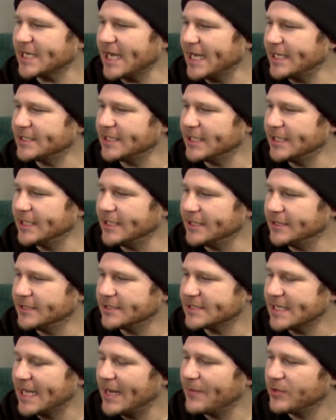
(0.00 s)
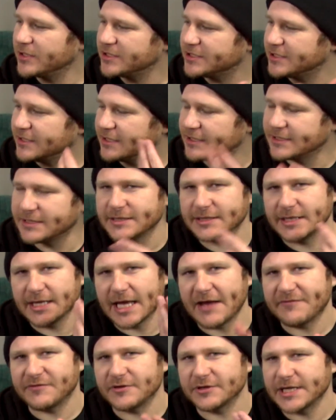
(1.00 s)
oh. got done eating the sandwich and the, the
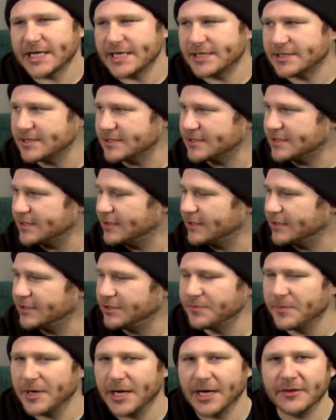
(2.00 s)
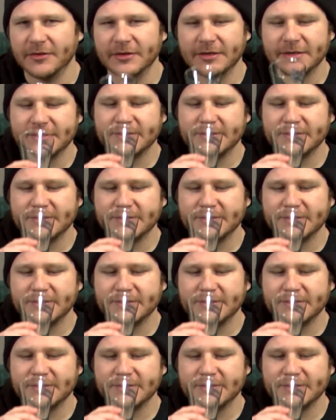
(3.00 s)
aftertaste is still mm-hmm. in your mouth.